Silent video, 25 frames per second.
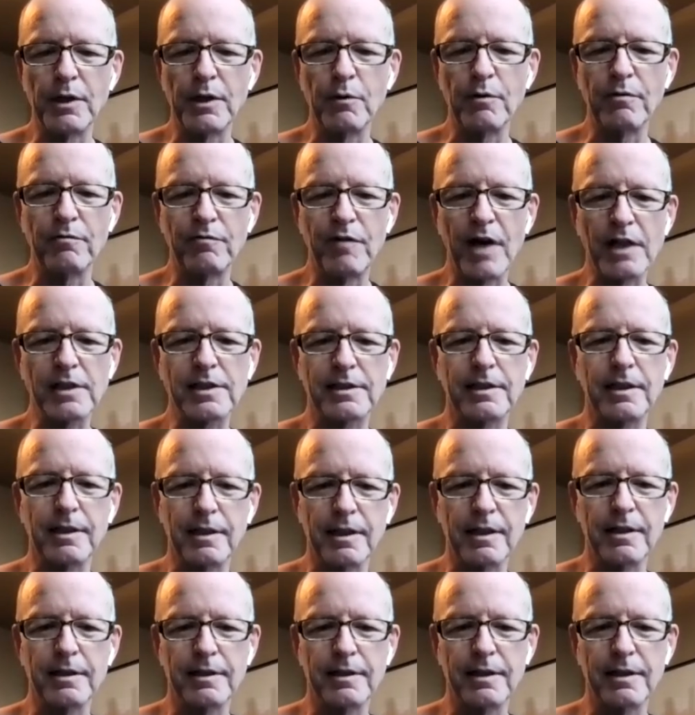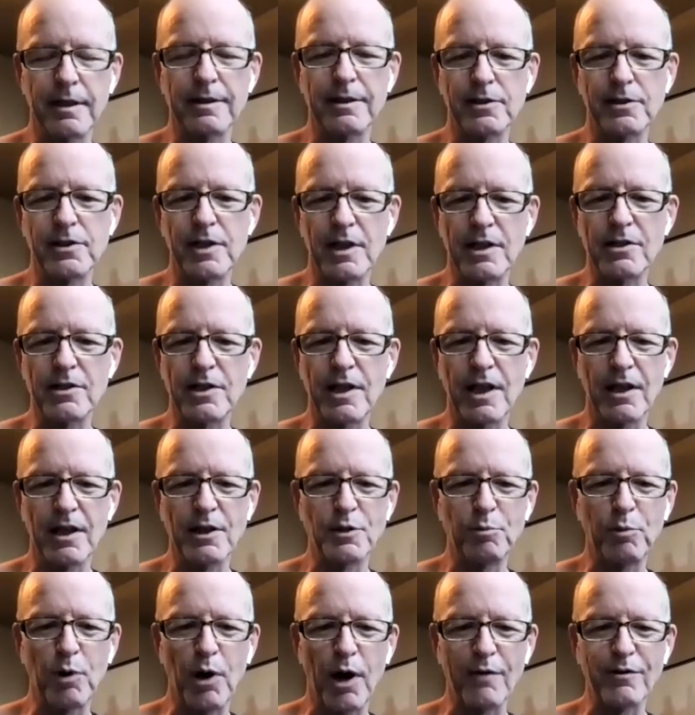to invest in a seed
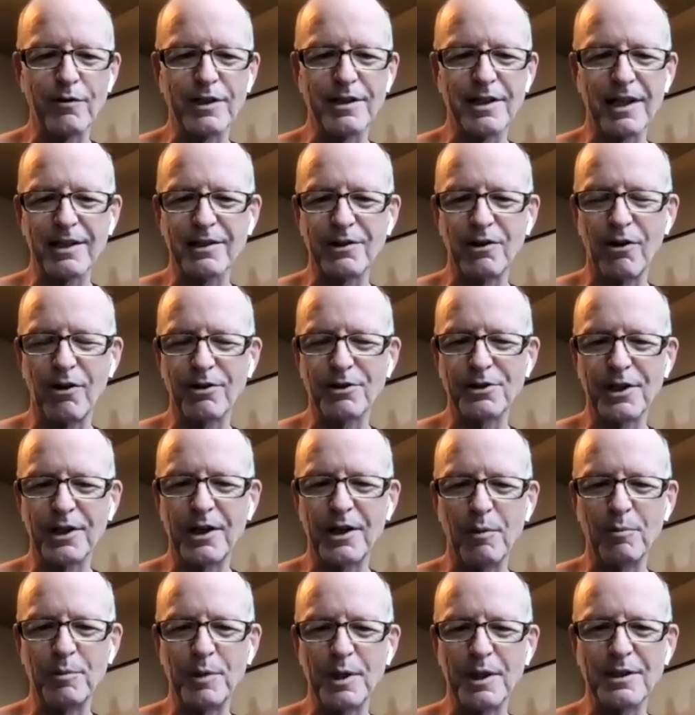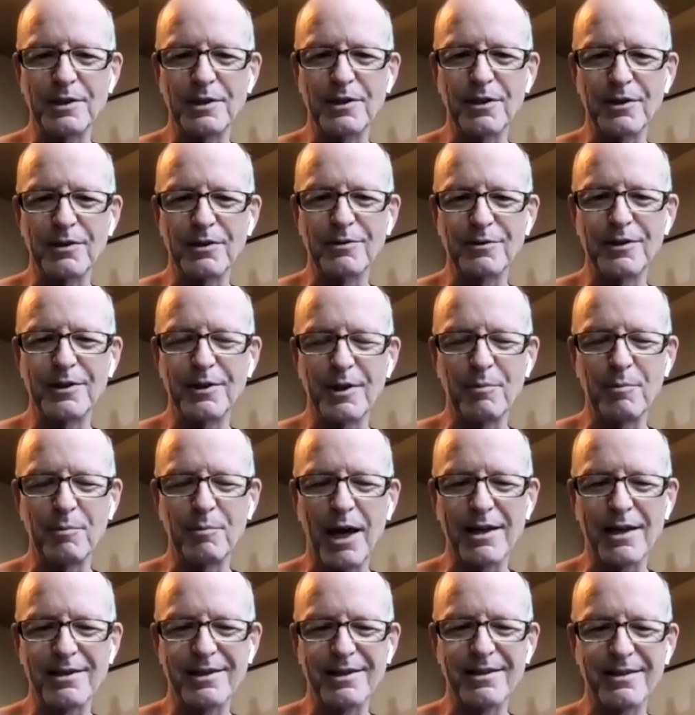stage private technology company to the
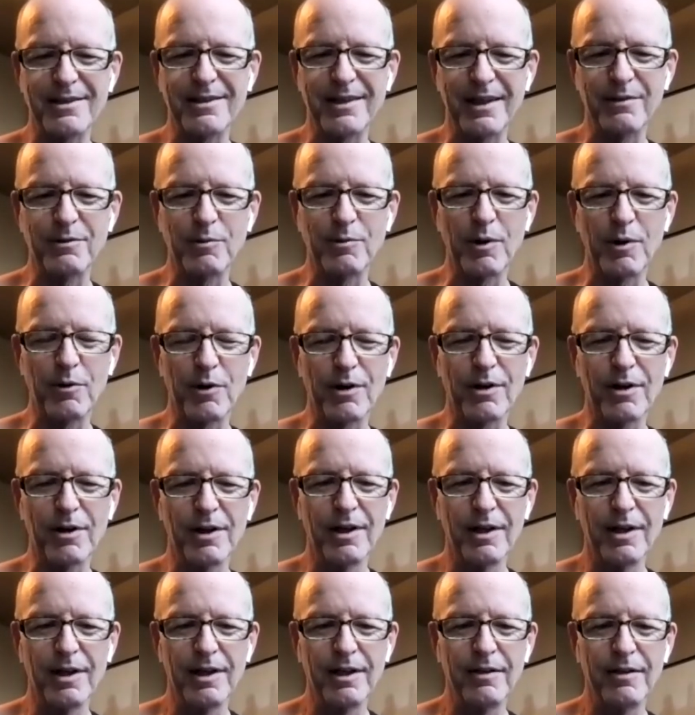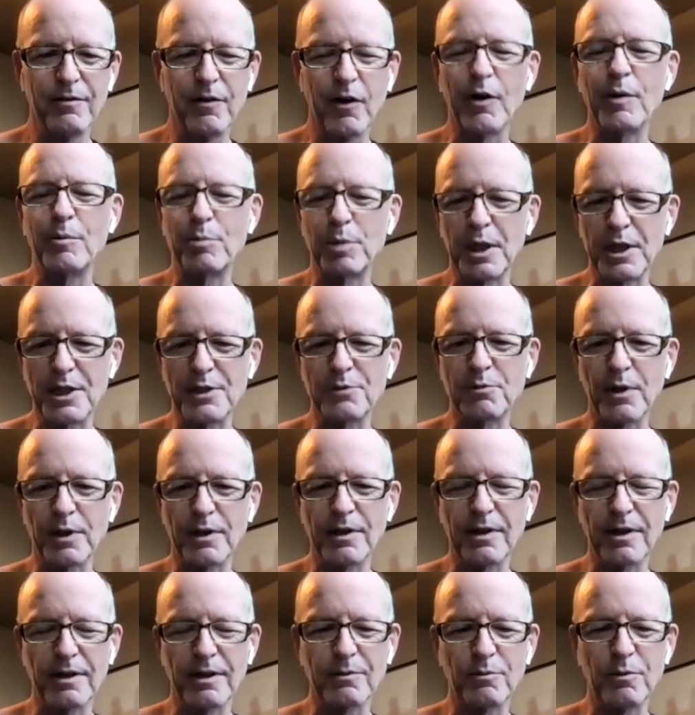masses. And we were very pleased with
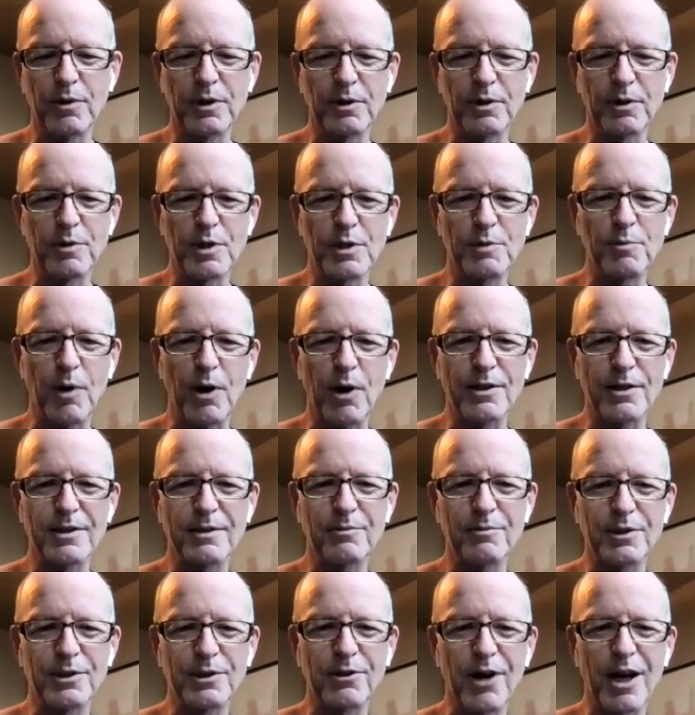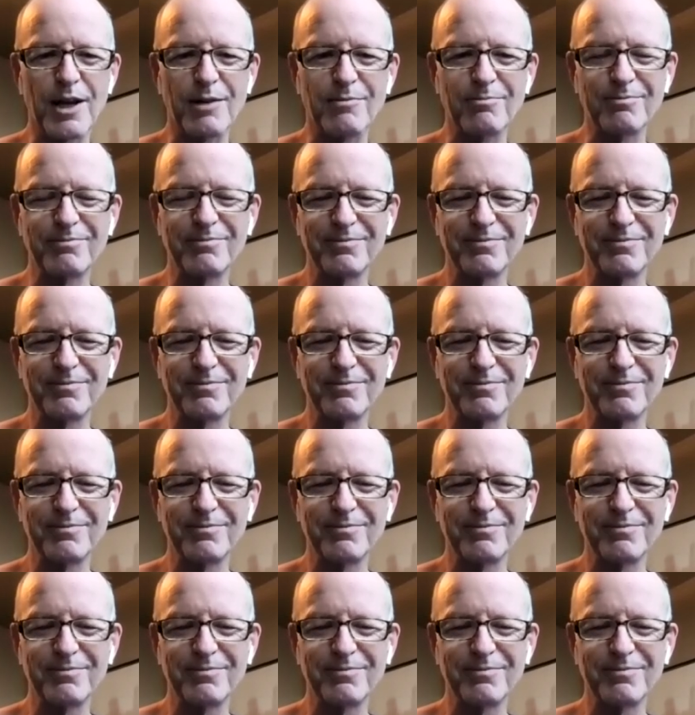the response. It was great.